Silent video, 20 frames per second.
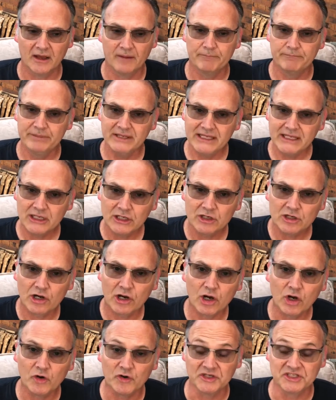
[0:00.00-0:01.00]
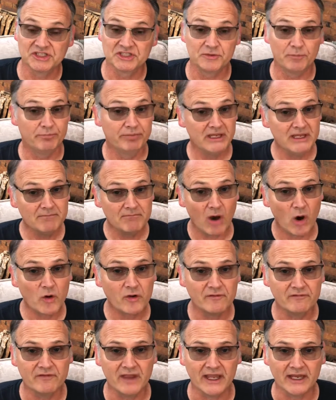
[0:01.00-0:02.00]
Be encouraged, be
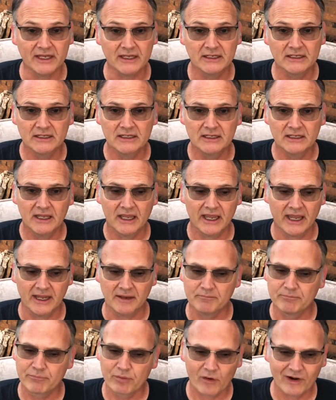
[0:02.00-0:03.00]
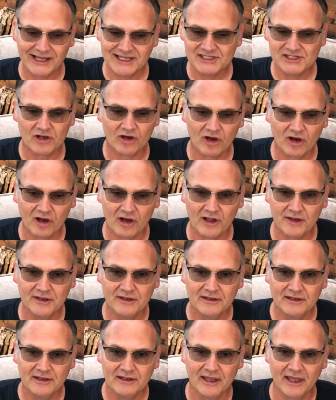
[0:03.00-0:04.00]
motivated, and press on
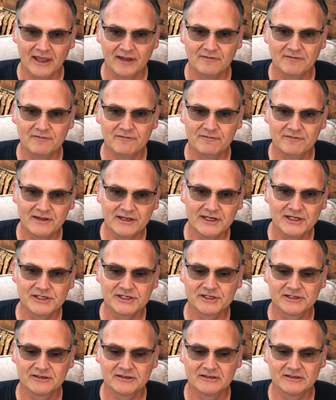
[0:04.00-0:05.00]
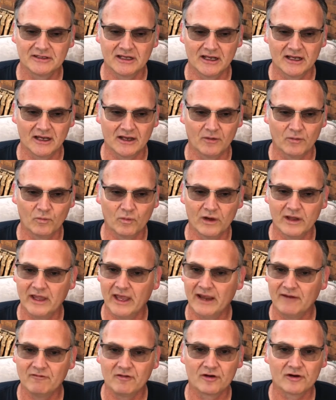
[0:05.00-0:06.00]
and finish
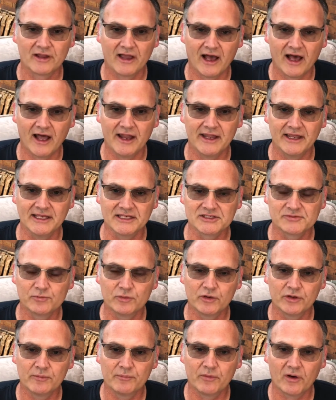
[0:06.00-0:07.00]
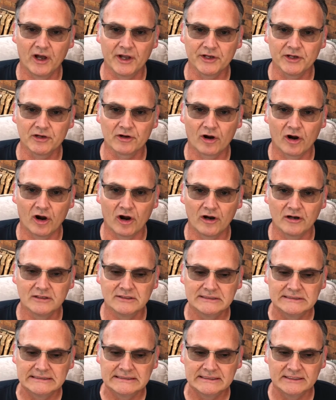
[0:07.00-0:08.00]
whatever God has put upon your heart
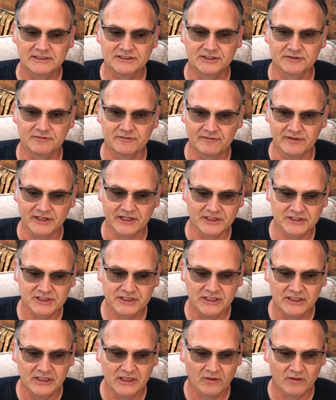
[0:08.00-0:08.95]
to finish.